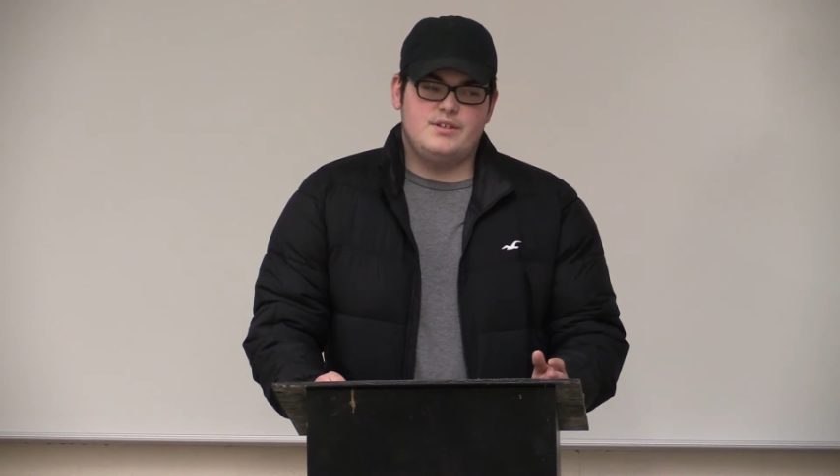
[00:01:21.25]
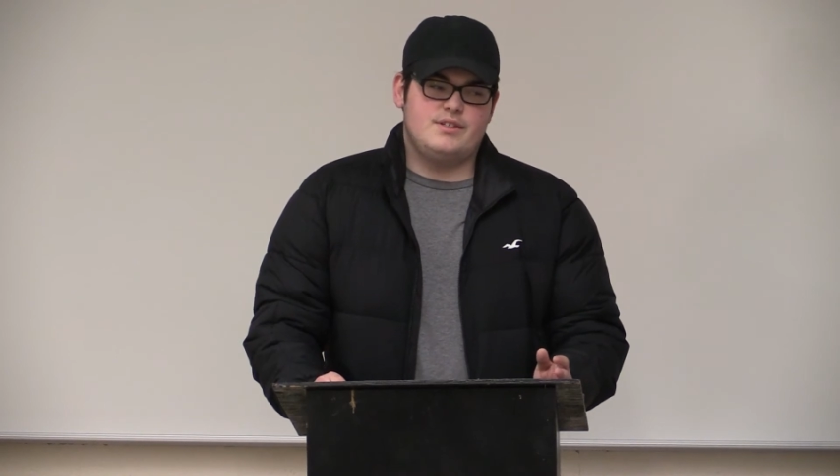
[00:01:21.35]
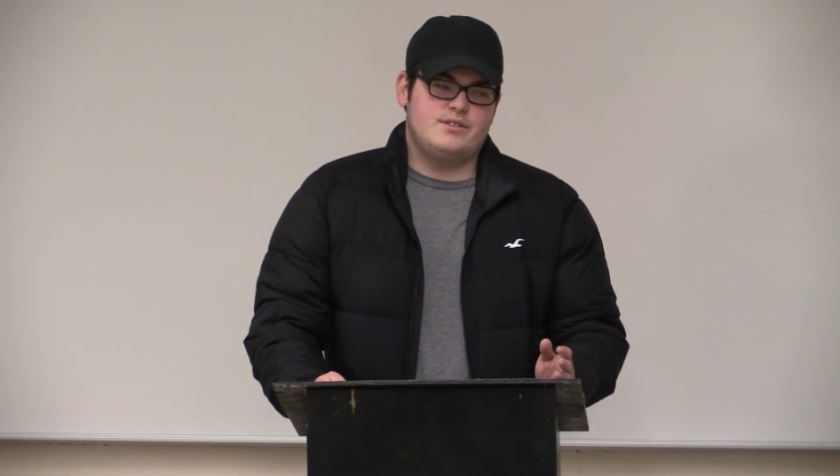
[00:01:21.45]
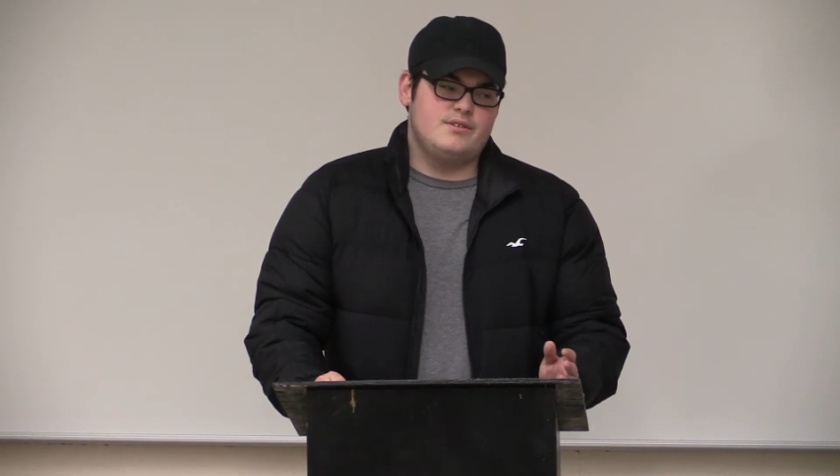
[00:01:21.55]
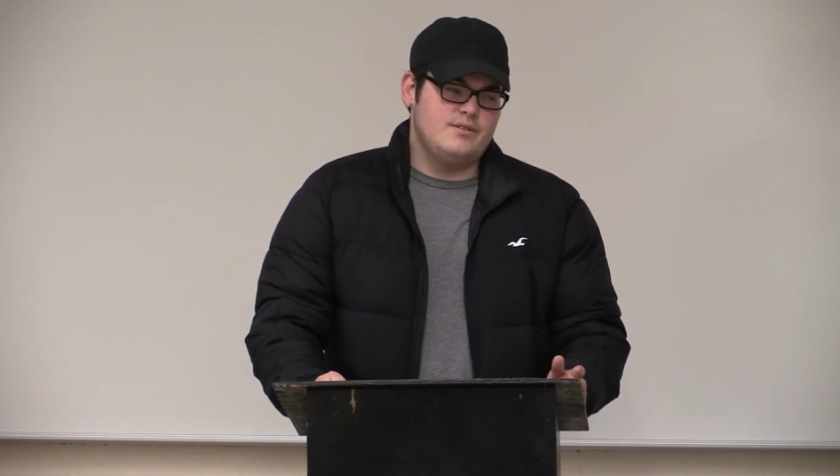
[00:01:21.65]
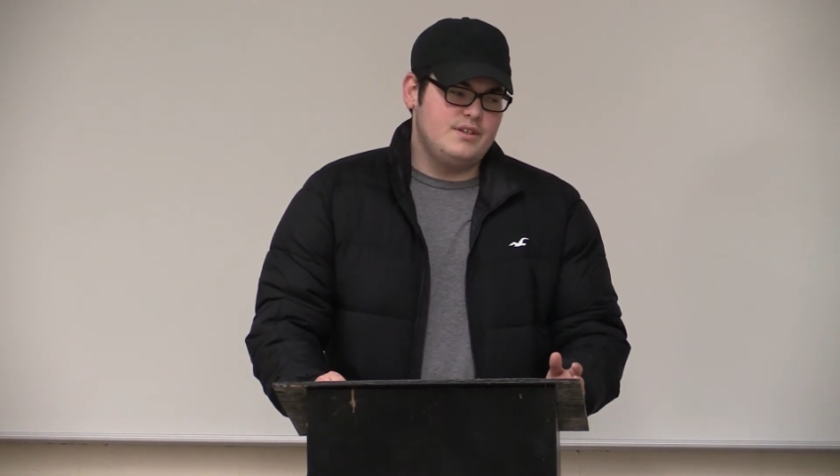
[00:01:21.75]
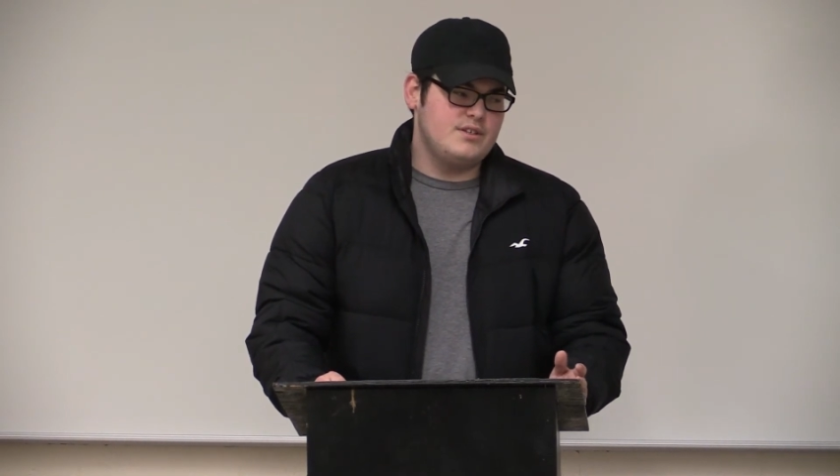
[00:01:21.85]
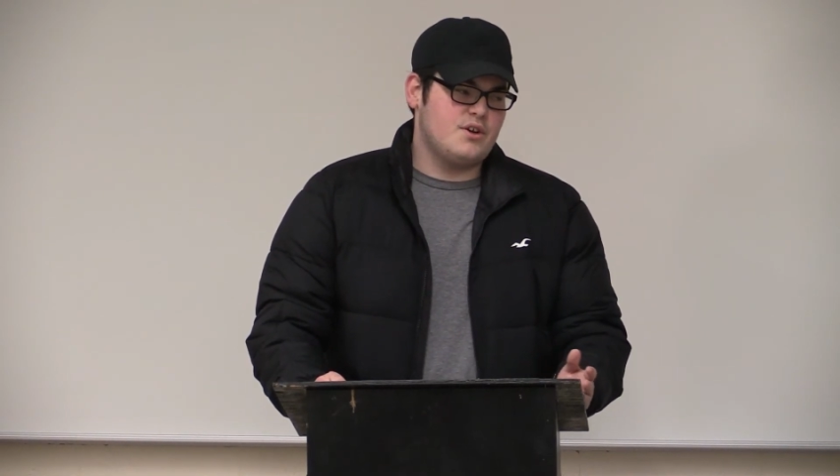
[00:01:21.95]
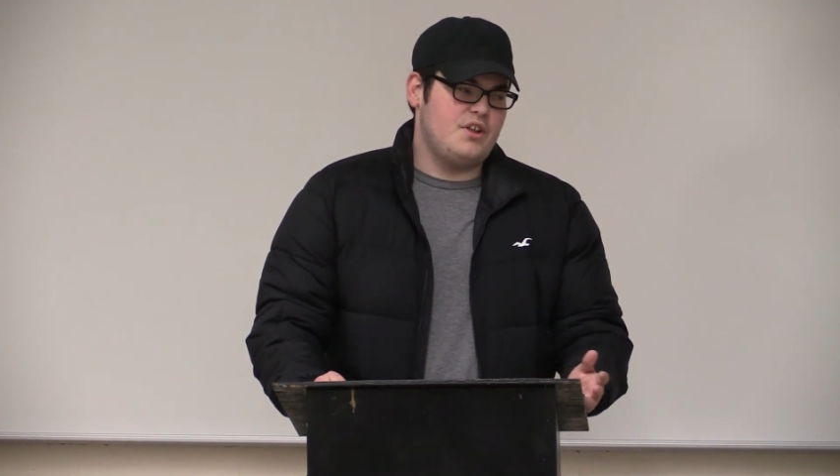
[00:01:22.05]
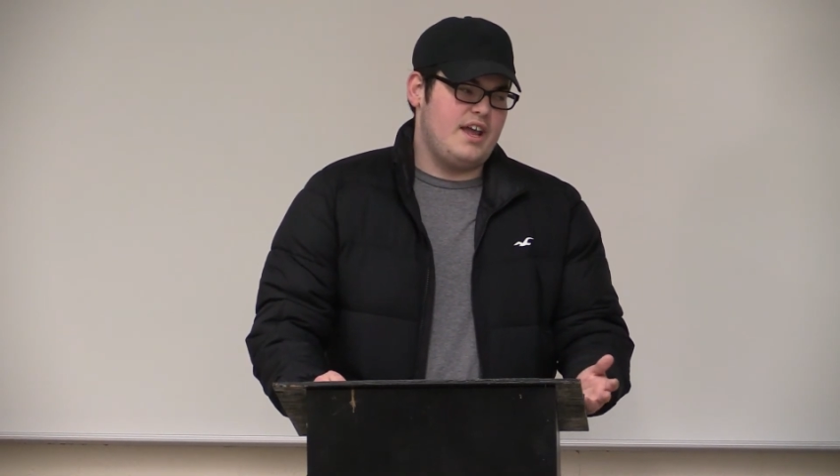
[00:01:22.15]
His,
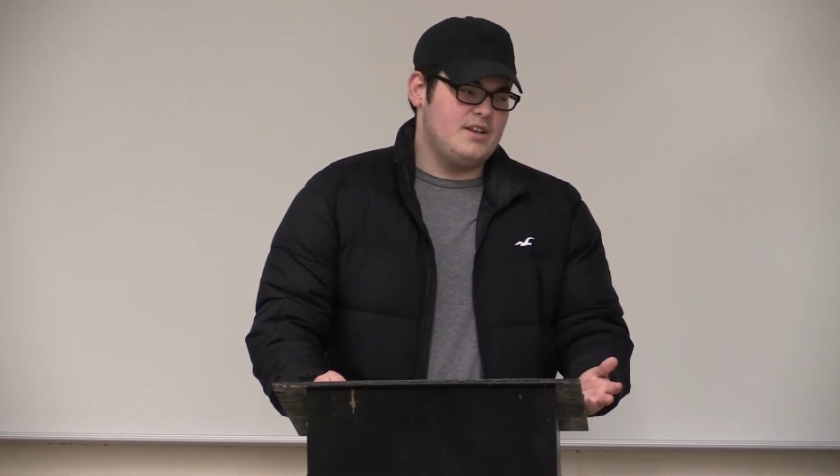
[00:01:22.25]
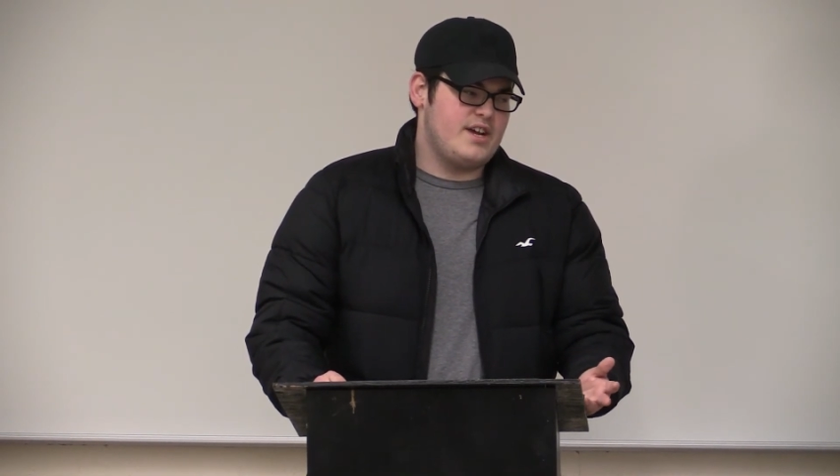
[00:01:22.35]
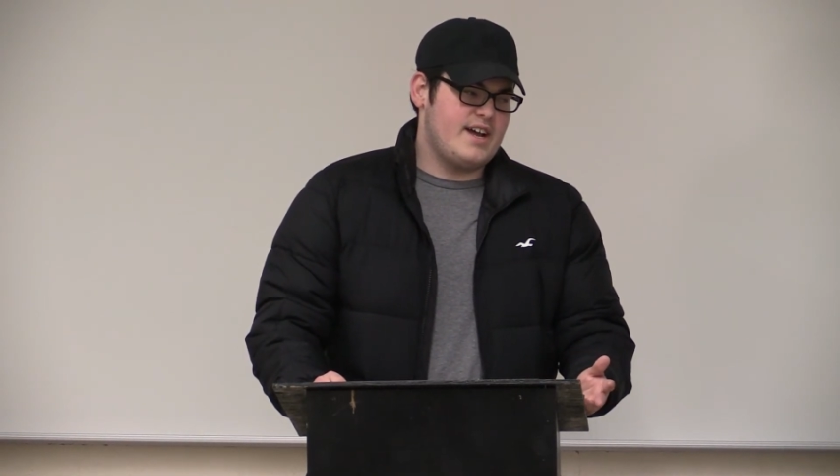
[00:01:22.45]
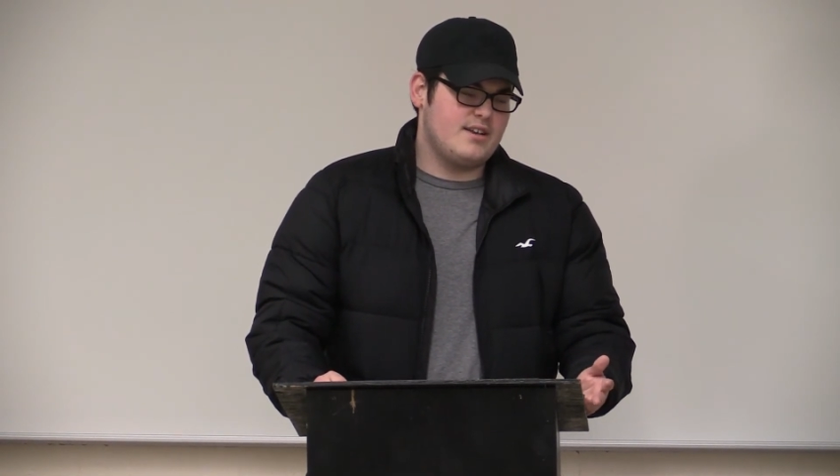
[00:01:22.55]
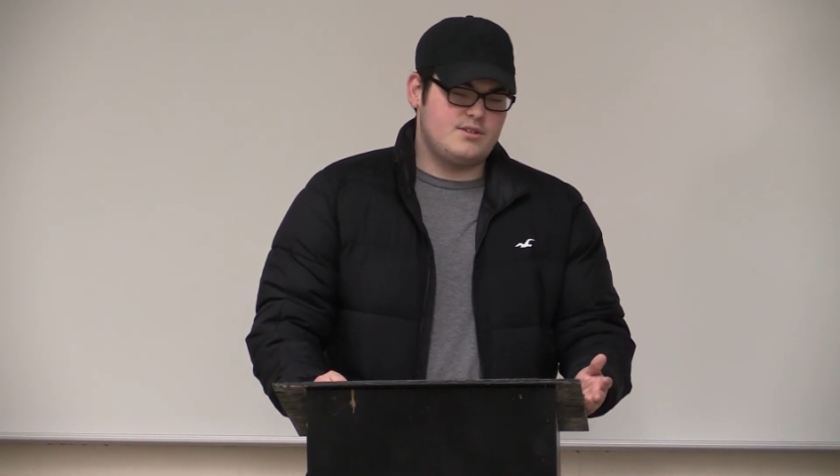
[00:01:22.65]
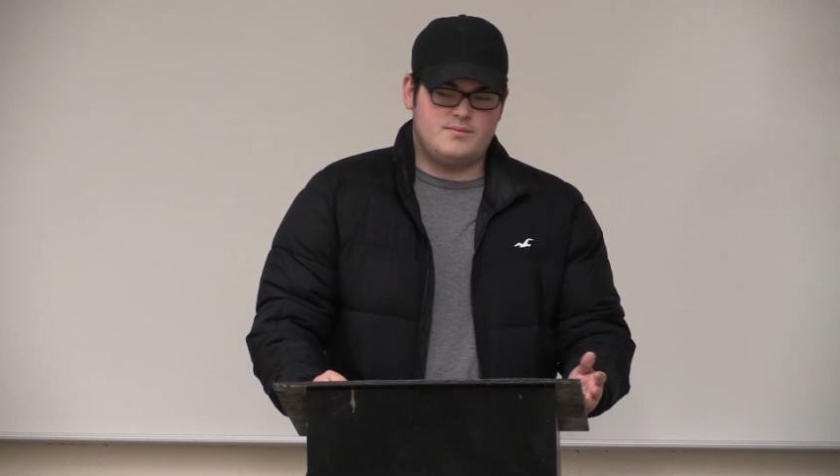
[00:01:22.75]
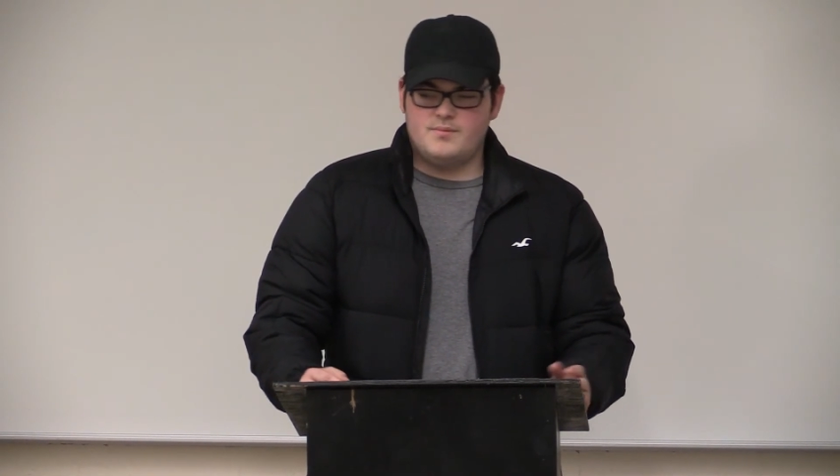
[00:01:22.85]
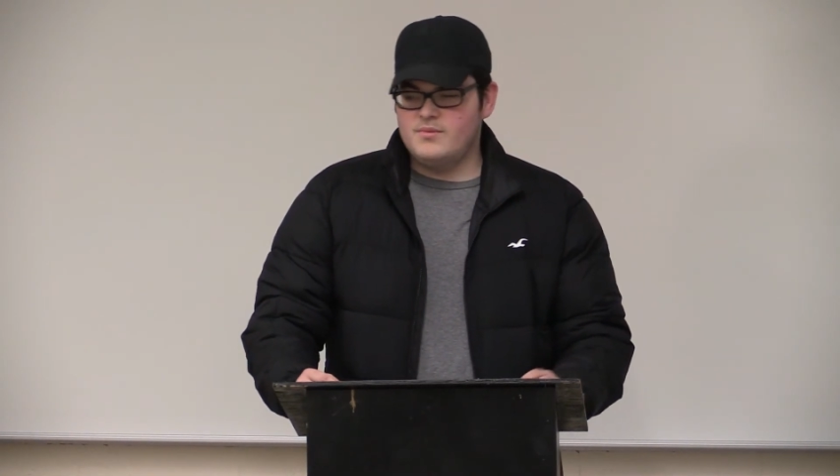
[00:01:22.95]
he's called Ajax,